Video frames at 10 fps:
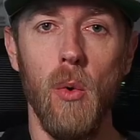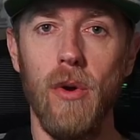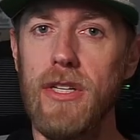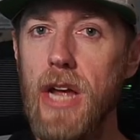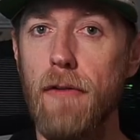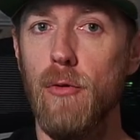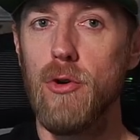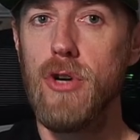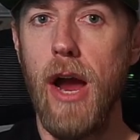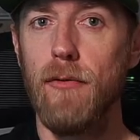where the top four
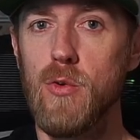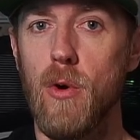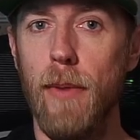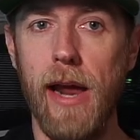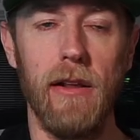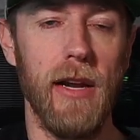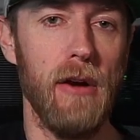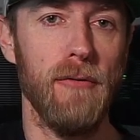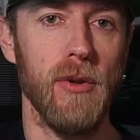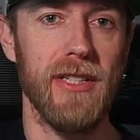drivers will battle it
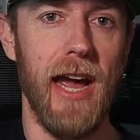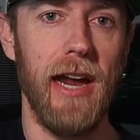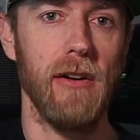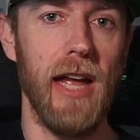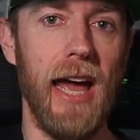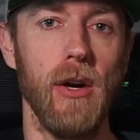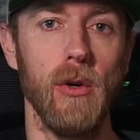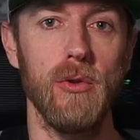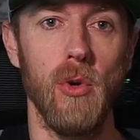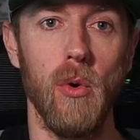out for the title at
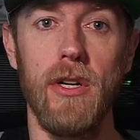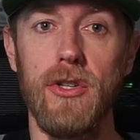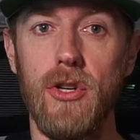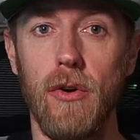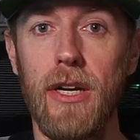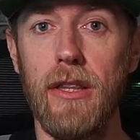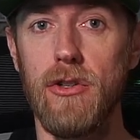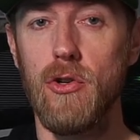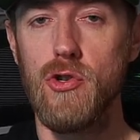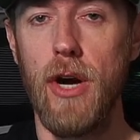Eldora during the
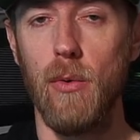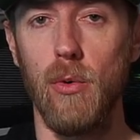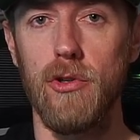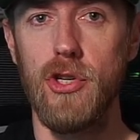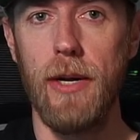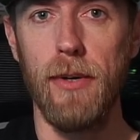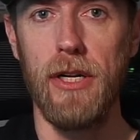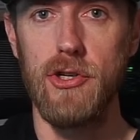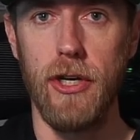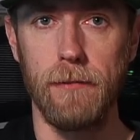Dirt Track World
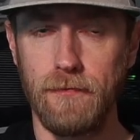Championship.